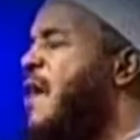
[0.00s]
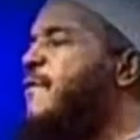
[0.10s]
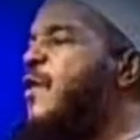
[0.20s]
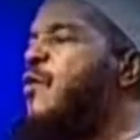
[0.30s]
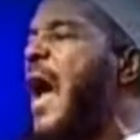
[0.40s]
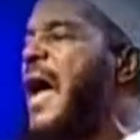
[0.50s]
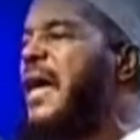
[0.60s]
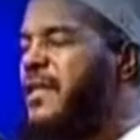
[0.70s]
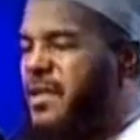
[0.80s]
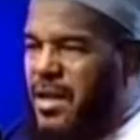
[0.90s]
a
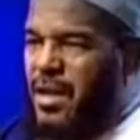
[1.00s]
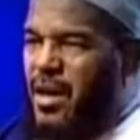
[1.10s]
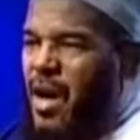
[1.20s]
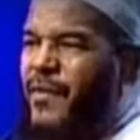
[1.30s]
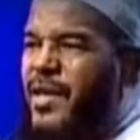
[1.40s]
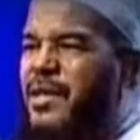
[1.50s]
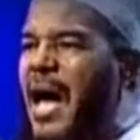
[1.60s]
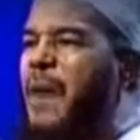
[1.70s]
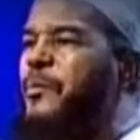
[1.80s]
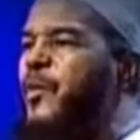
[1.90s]
variety of
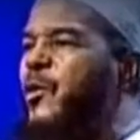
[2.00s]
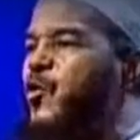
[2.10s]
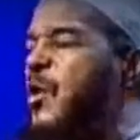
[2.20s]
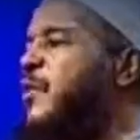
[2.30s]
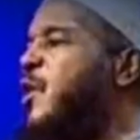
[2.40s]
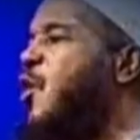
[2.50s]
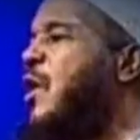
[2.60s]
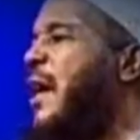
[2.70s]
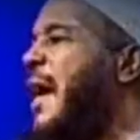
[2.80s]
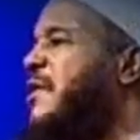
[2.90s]
examples when we
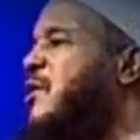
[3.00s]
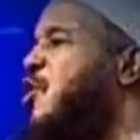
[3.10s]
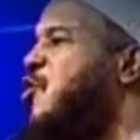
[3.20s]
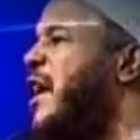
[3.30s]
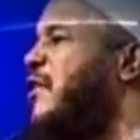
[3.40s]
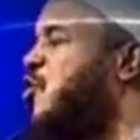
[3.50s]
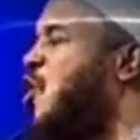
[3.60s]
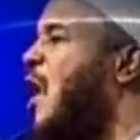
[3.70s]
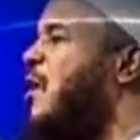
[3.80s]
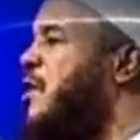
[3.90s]
look at the great
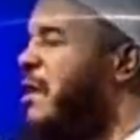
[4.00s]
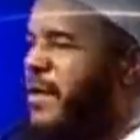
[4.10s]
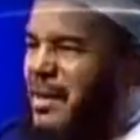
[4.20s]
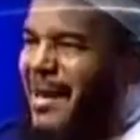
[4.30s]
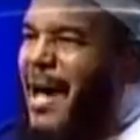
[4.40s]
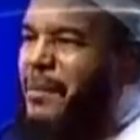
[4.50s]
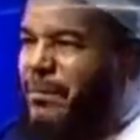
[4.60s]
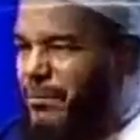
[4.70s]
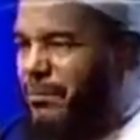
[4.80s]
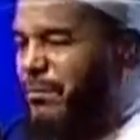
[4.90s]
scholars of Islam.